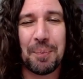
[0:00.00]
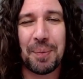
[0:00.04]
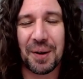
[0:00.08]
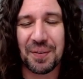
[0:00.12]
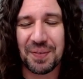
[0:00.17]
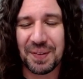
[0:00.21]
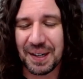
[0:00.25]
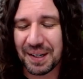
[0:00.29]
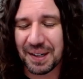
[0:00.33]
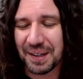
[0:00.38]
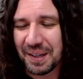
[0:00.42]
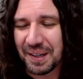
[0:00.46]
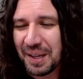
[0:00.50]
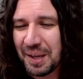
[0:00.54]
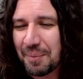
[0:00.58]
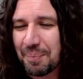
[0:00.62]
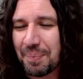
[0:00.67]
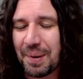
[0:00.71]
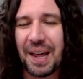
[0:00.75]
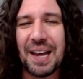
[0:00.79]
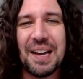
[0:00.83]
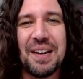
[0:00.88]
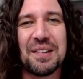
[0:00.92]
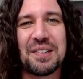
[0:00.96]
I think
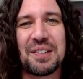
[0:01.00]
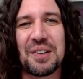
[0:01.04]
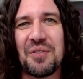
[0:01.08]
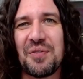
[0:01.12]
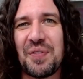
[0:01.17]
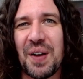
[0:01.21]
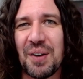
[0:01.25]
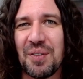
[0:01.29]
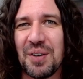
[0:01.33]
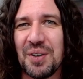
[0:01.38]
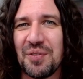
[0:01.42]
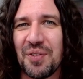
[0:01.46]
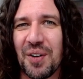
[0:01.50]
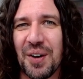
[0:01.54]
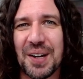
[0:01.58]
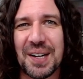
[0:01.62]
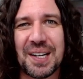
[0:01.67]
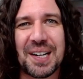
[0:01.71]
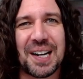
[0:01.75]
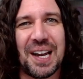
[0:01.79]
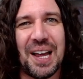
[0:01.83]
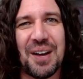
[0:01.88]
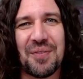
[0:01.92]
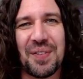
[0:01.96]
players are very, very
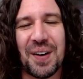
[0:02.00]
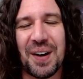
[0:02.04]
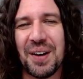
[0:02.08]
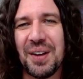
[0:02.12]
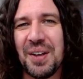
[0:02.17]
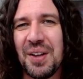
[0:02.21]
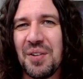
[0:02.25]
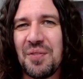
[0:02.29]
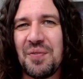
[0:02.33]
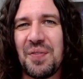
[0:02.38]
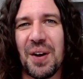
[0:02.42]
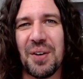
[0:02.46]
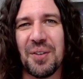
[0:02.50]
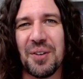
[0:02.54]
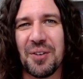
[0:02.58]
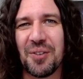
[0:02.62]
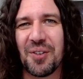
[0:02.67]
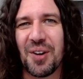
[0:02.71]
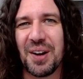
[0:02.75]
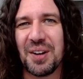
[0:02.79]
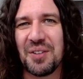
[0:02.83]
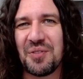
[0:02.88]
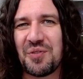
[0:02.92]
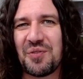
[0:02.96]
clever, very,
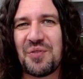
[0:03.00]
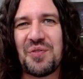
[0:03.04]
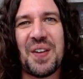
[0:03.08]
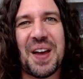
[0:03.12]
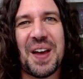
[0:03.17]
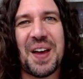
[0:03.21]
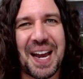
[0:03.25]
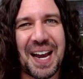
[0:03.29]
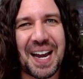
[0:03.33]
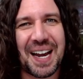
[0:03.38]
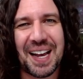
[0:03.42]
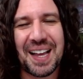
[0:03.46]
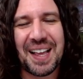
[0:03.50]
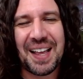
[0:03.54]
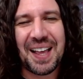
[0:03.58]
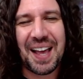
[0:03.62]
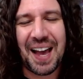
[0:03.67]
very fit,